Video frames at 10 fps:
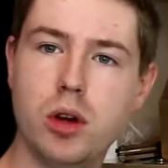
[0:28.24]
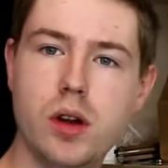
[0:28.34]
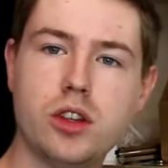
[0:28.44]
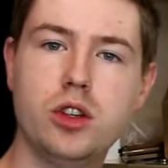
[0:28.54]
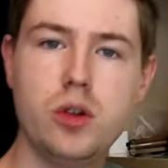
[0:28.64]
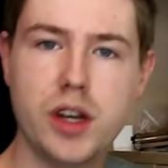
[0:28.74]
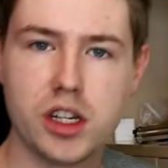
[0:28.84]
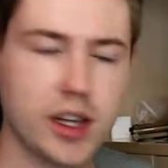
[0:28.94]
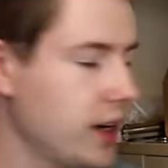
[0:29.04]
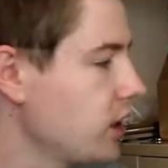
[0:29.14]
going to do in a
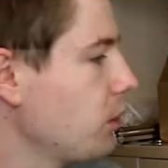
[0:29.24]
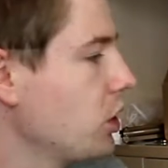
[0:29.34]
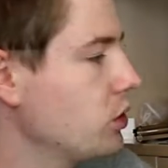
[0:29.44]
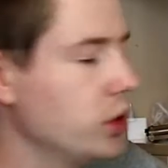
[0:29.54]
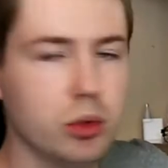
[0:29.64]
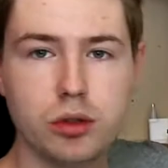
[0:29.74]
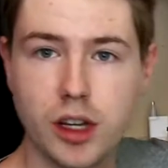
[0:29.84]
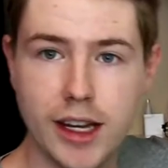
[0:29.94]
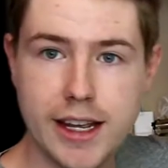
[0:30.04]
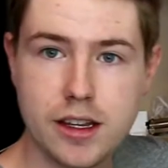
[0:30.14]
second, I'm going to remove the
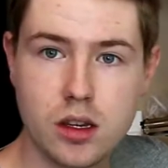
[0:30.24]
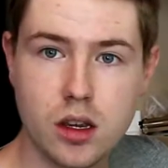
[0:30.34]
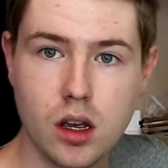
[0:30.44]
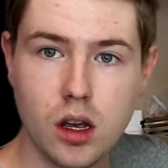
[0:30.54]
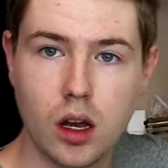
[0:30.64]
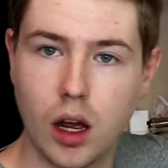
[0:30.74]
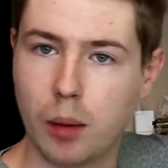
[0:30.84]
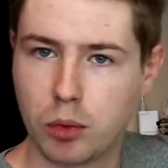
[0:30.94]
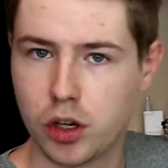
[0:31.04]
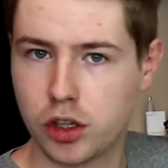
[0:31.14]
lid.
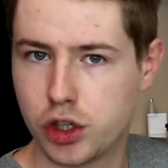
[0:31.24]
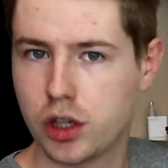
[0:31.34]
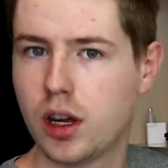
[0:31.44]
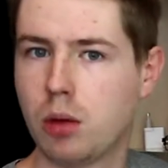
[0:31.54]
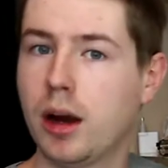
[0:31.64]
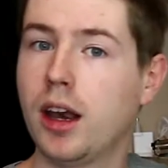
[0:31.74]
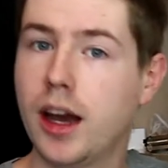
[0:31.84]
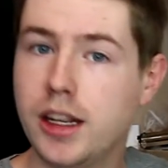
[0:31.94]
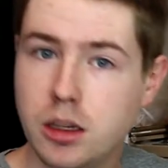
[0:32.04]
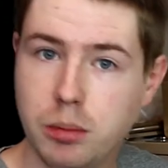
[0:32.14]
I'm going to shut down my
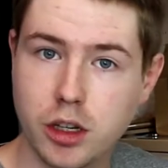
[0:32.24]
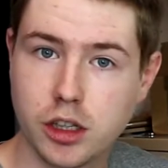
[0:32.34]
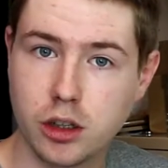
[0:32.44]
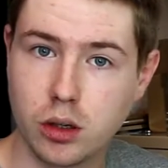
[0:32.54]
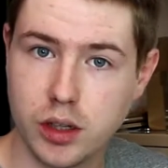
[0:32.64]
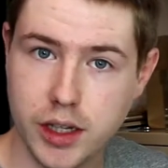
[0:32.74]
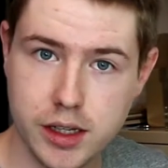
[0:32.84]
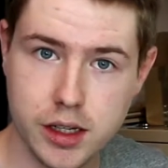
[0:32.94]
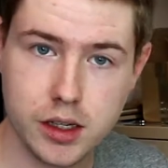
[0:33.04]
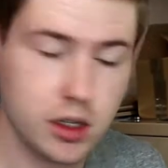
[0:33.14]
lighting because I don't
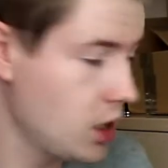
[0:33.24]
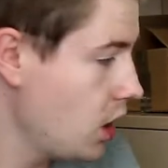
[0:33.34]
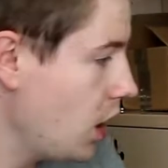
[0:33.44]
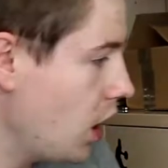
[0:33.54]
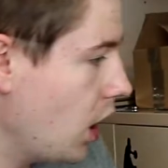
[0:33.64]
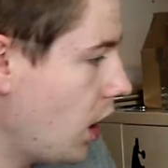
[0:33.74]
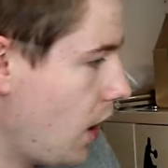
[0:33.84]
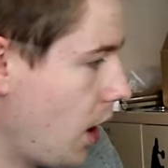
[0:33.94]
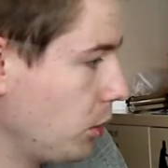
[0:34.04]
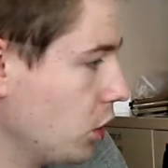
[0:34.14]
need it.
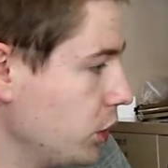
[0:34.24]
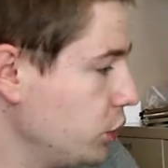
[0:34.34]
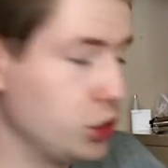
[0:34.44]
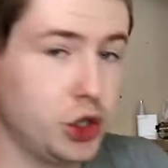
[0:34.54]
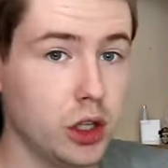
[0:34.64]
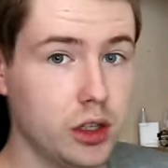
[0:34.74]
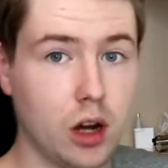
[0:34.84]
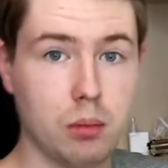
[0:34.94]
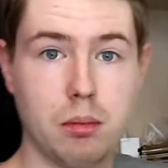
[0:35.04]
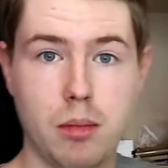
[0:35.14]
I'm going to shut
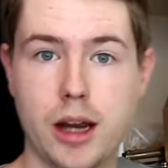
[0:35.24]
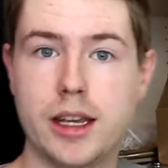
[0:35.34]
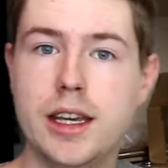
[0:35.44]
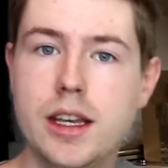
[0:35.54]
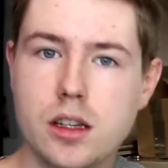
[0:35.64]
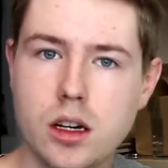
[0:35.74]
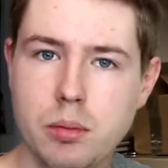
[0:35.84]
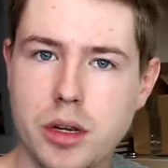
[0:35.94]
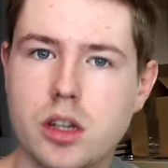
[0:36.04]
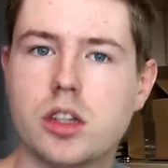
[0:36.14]
down my heater
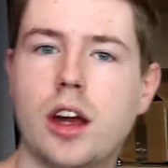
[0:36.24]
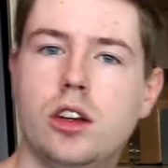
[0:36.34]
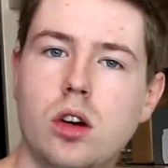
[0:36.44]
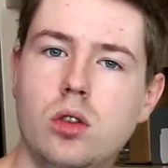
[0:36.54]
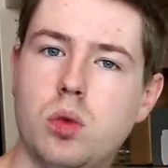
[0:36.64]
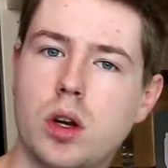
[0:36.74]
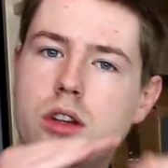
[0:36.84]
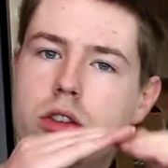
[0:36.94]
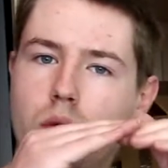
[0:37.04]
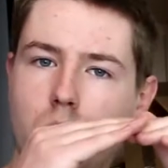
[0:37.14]
because I don't
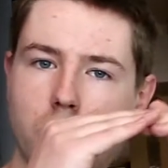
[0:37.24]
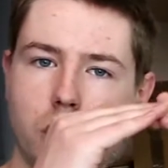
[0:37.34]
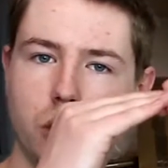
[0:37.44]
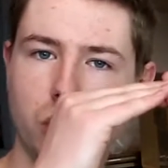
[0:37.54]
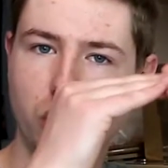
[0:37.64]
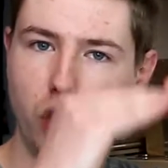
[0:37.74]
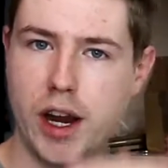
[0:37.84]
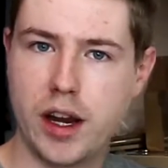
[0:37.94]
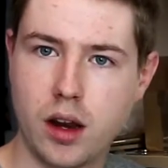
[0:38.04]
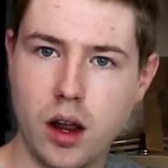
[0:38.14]
want the water to
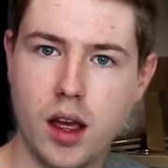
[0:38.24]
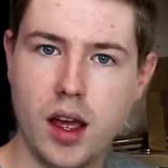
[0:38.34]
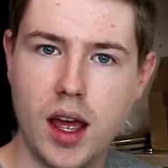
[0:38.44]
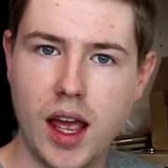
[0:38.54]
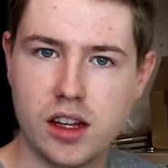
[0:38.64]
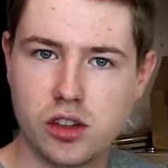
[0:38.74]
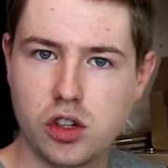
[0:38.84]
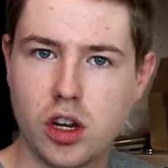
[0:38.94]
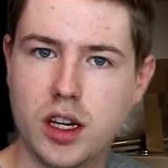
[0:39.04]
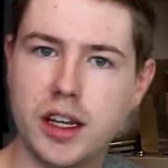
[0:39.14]
drain and
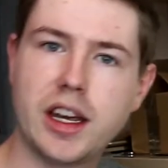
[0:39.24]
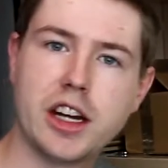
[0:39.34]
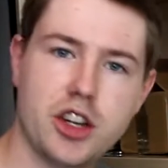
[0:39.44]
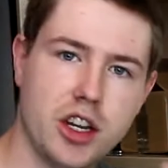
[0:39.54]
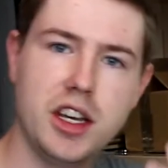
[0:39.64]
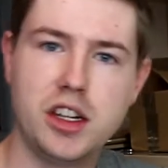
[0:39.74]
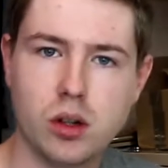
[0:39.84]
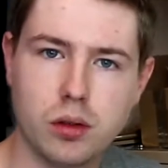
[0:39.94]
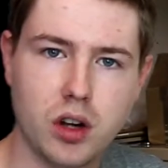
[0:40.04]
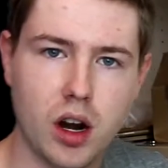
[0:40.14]
suddenly catch the heater
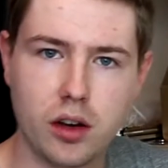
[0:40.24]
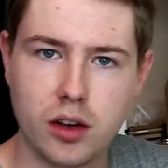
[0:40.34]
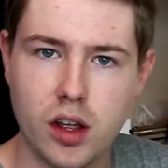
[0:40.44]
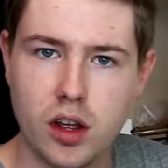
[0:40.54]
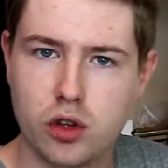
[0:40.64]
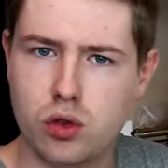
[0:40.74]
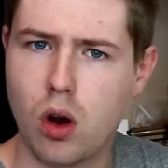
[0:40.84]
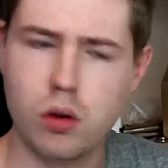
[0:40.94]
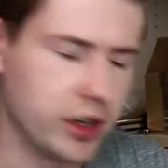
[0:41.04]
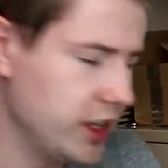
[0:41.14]
off guard to
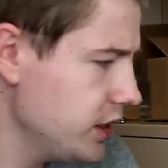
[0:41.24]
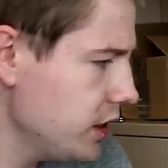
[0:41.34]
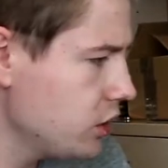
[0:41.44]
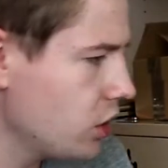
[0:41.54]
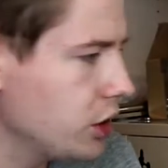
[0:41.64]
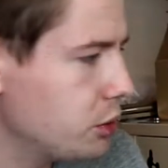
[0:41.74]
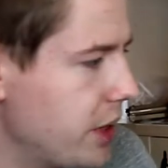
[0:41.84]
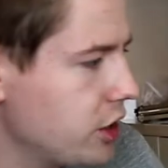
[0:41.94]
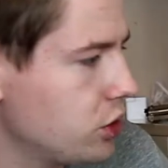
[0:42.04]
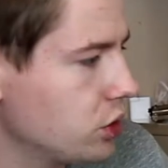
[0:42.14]
overheat it. So it's
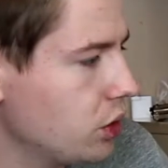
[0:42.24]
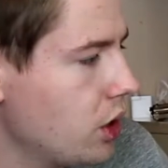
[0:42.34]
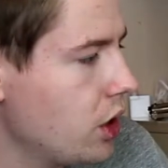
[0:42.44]
best to